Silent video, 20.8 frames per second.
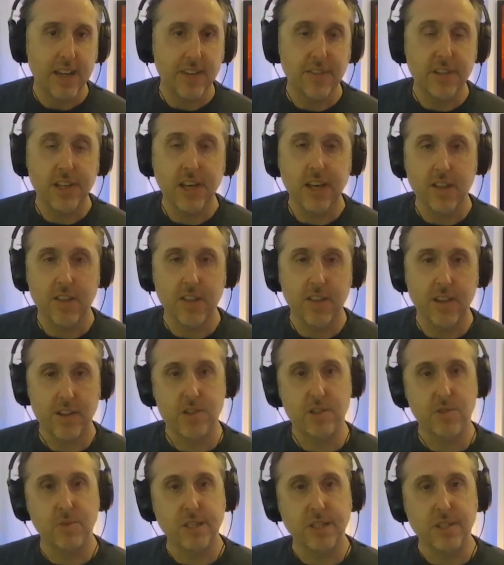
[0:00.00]
any of the other
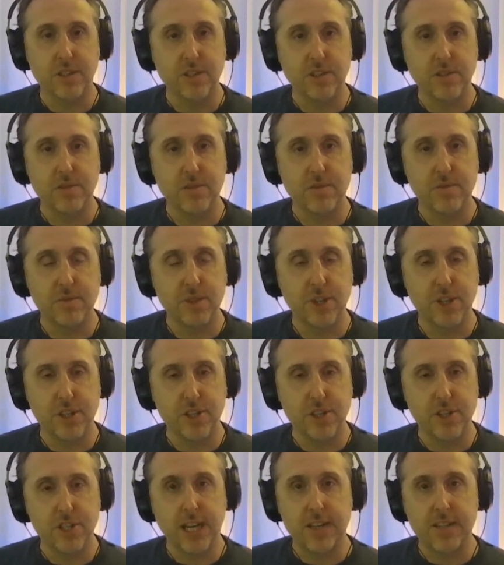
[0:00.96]
things that we do, you
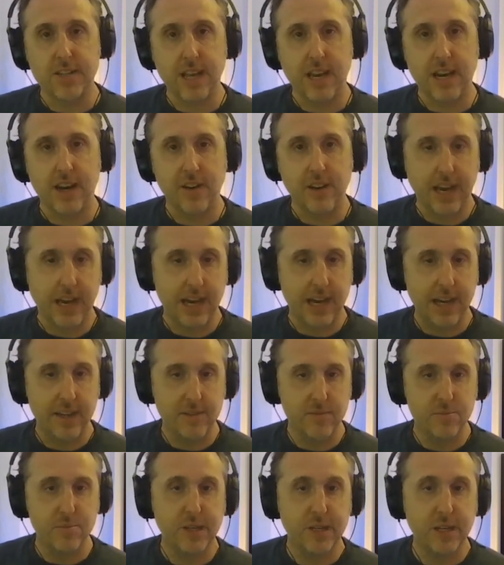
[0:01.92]
can check us out
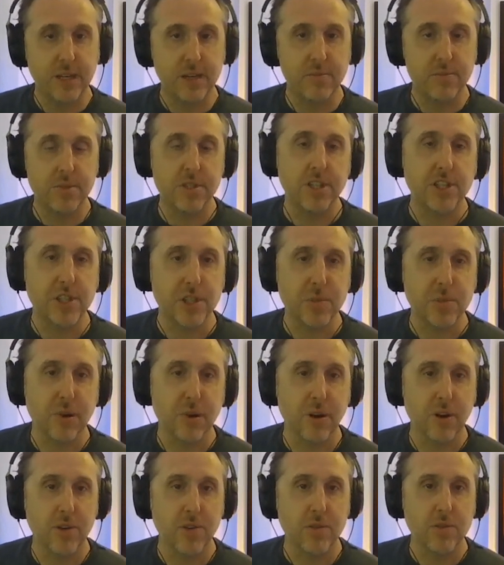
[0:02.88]
at
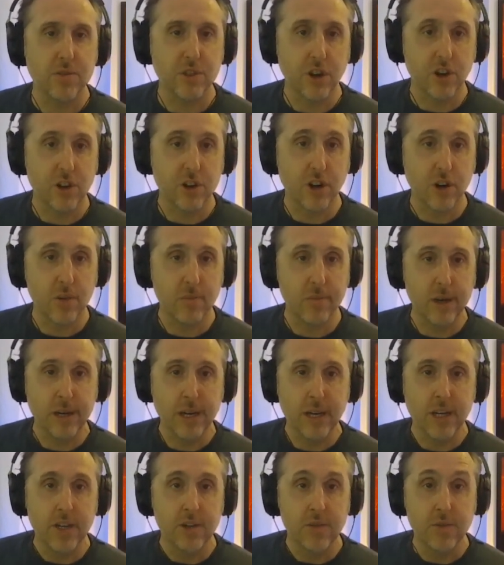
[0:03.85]
becomecgpro.com.
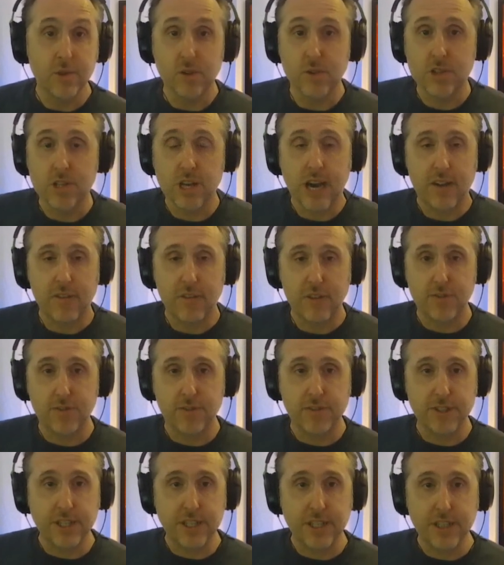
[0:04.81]
We also have a
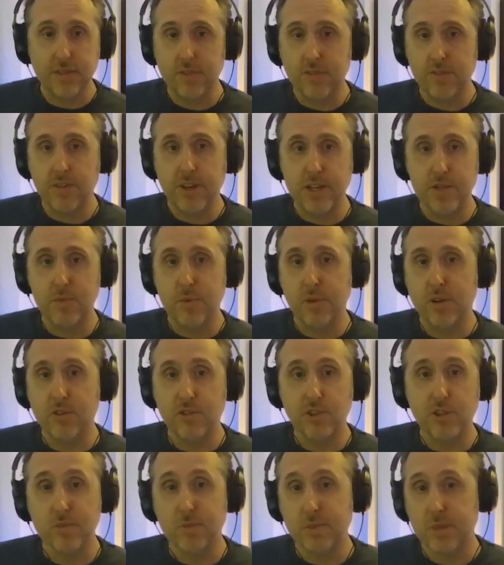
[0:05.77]
free
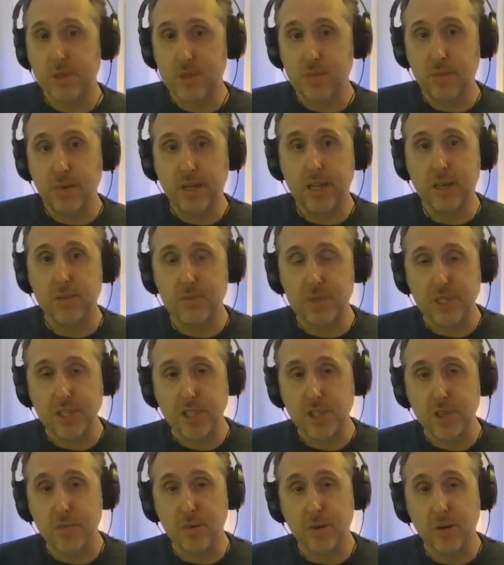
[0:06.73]
Facebook group that's Become
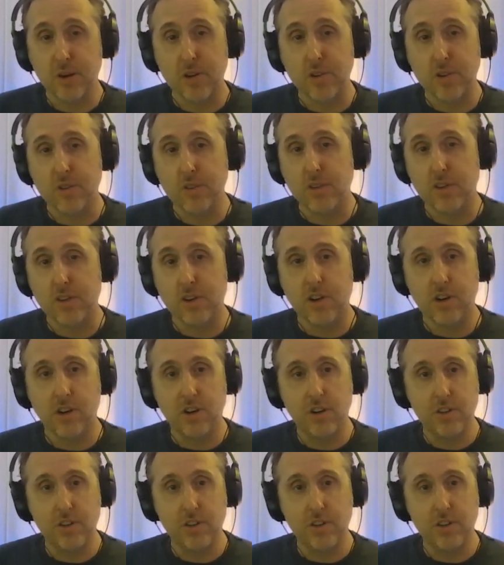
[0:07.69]
CG Pro